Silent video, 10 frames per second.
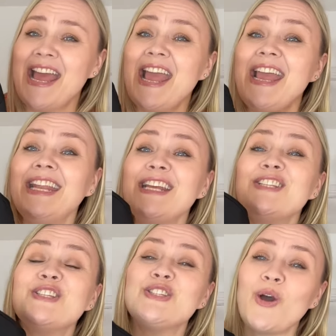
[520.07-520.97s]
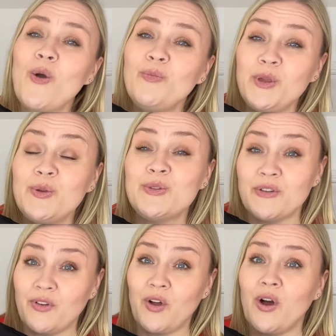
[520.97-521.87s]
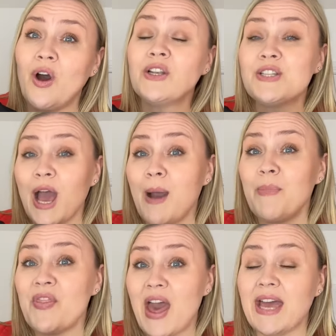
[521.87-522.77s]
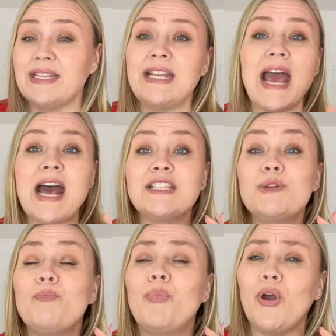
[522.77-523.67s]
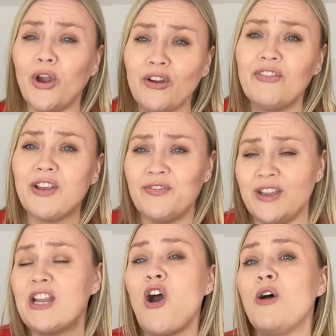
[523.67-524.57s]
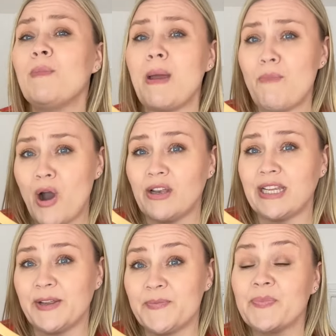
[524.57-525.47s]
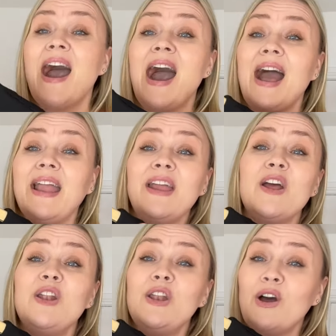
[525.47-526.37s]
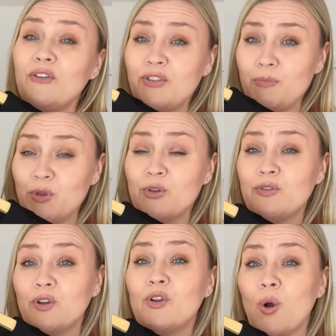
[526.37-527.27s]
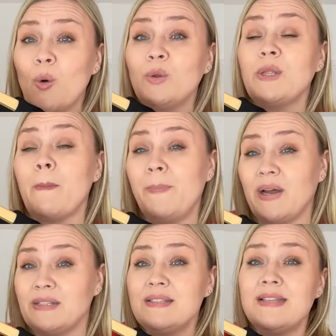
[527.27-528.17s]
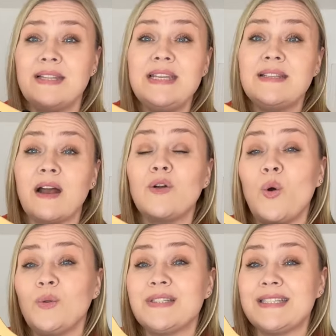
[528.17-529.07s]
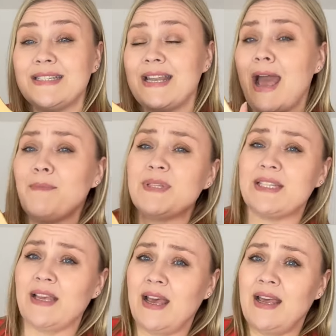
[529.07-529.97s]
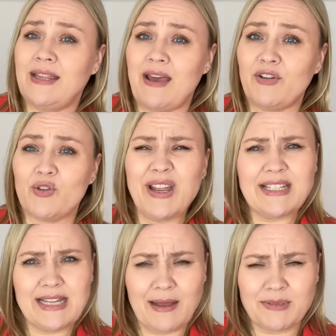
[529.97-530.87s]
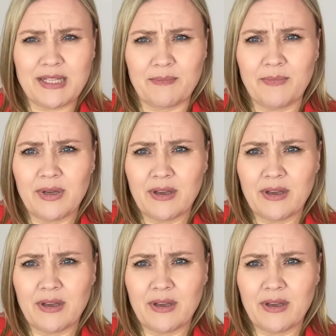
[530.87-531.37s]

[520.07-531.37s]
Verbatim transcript: It is so beautiful. On top of that, it has the perfect fit on my body. I love the beautiful gold buttons. These are gold snaps. They have a great snap to them.